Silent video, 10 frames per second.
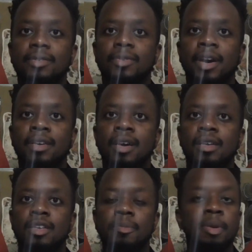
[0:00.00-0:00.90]
Right?
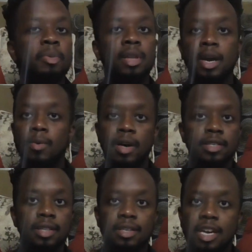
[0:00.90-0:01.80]
Some people like
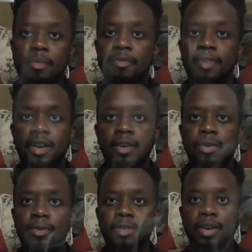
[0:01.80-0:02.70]
watching these type of
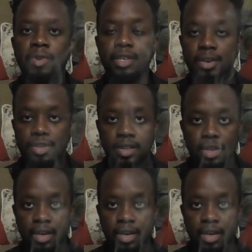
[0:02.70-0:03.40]
videos and researching